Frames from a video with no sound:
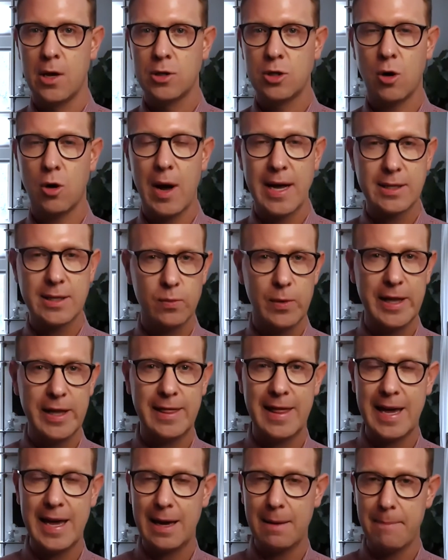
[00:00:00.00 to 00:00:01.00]
So as we
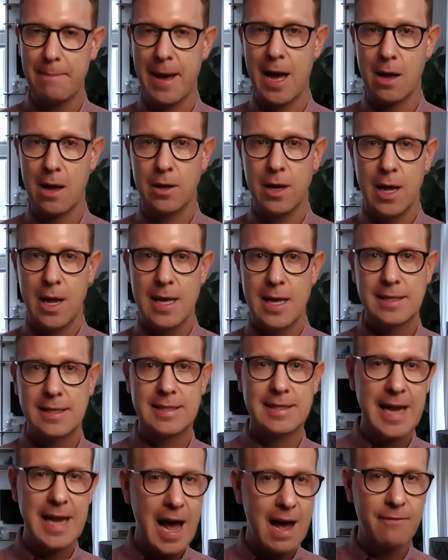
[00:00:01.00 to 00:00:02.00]
think about
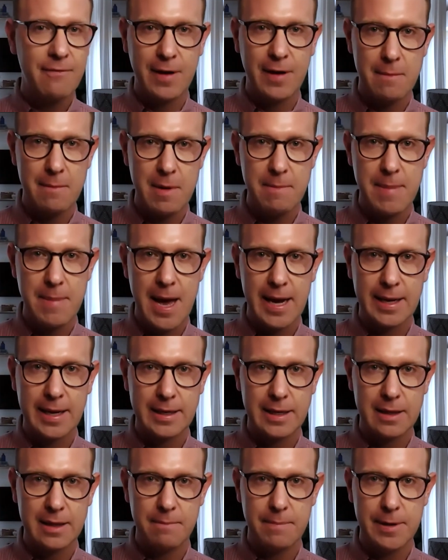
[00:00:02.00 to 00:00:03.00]
staff coming back
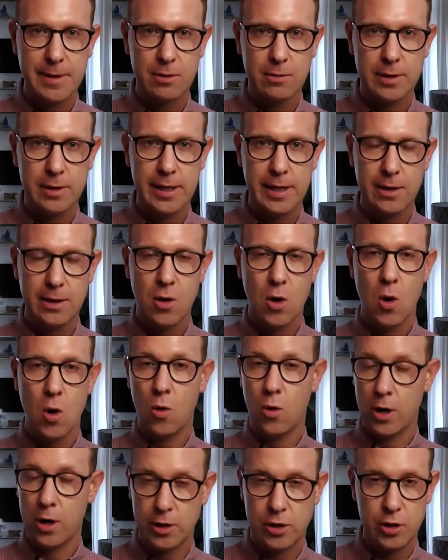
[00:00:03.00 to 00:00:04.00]
into the building
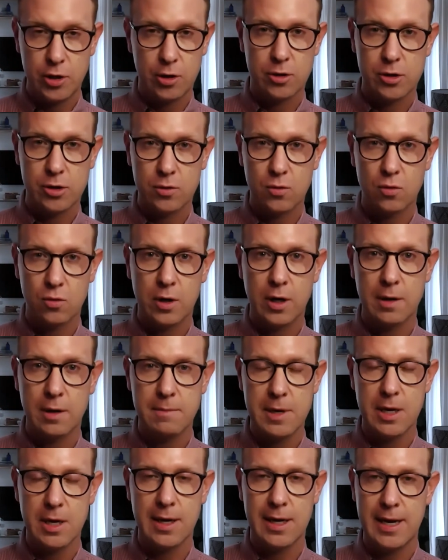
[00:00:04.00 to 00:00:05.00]
or into your school
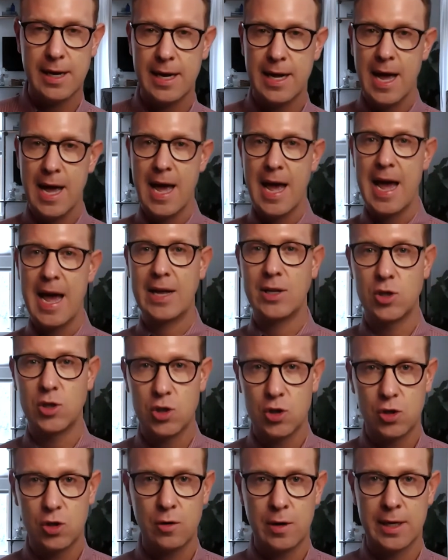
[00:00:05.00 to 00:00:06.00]
community and
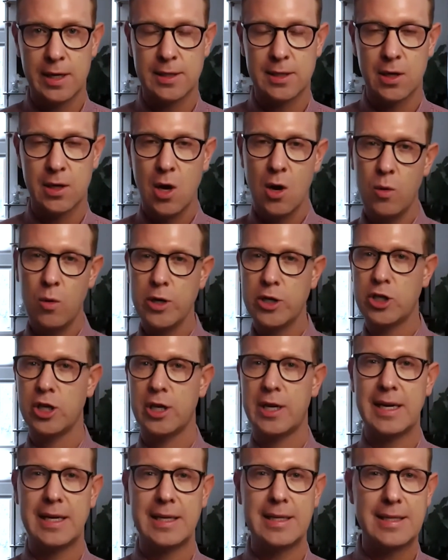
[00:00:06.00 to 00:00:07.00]
students, we
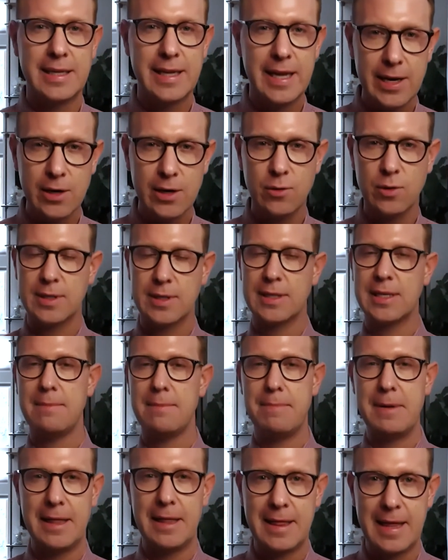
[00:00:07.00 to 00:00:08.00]
should continuously
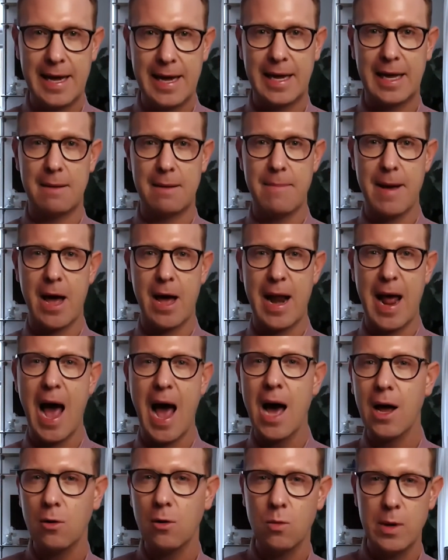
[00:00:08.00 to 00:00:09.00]
be thinking about
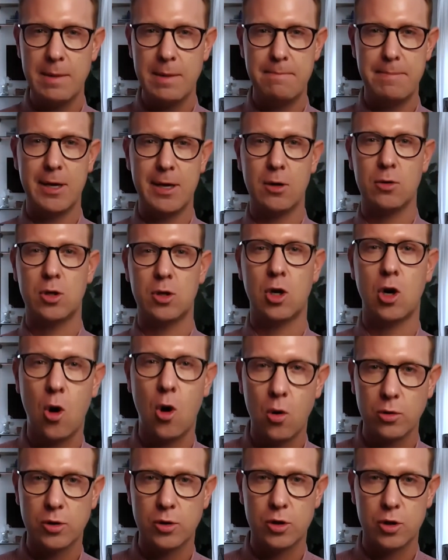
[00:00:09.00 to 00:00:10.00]
how do we build
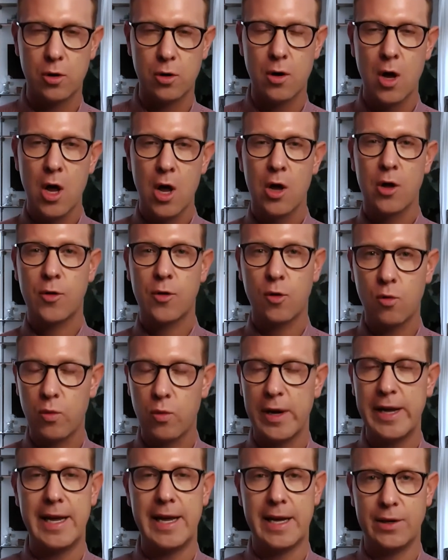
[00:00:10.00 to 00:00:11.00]
culture through
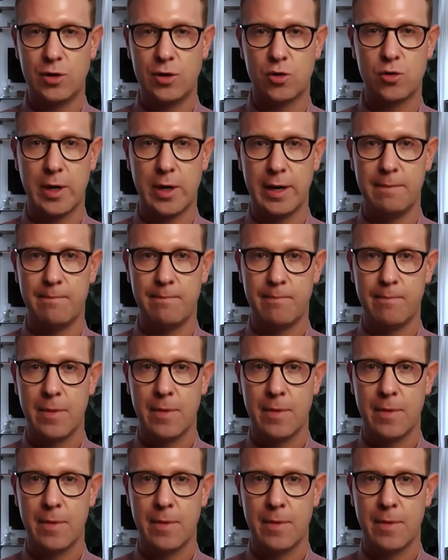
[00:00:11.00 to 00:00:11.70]
re-entry.